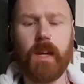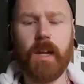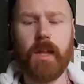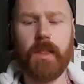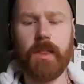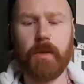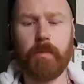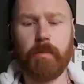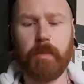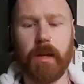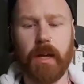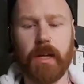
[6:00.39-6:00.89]

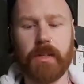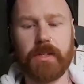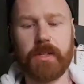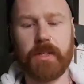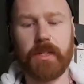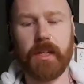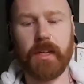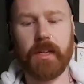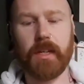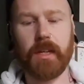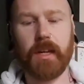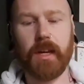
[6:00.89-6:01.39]
the
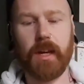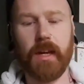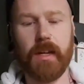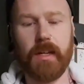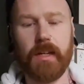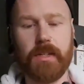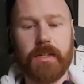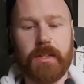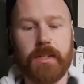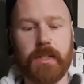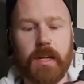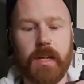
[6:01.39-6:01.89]
plastic at
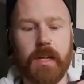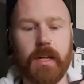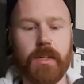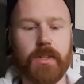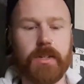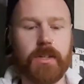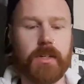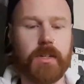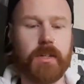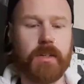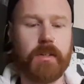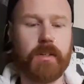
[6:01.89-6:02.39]
any
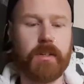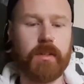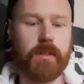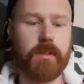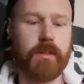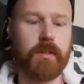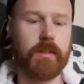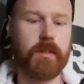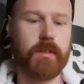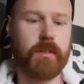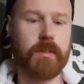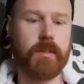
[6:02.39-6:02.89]
stage.
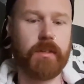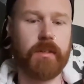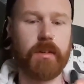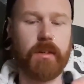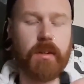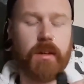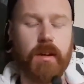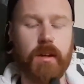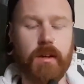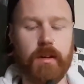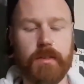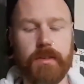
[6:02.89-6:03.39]

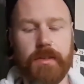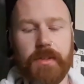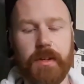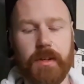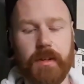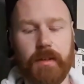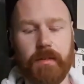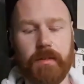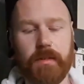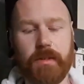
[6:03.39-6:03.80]
Oh dear,